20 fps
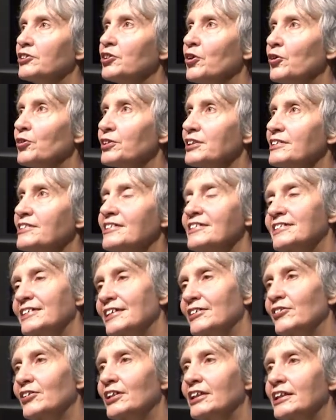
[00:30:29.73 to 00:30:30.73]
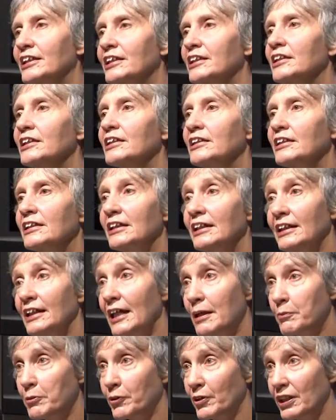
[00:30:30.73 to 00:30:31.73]
not necessarily
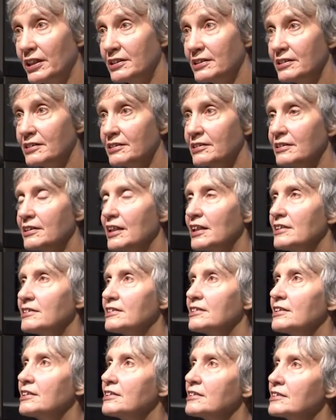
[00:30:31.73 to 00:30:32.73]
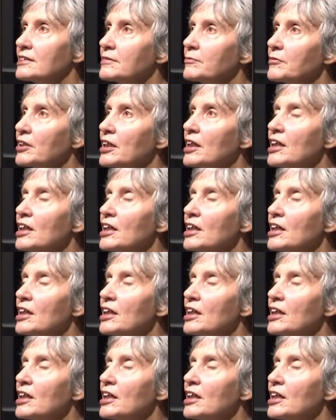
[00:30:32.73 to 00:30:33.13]
collaborators in that sense.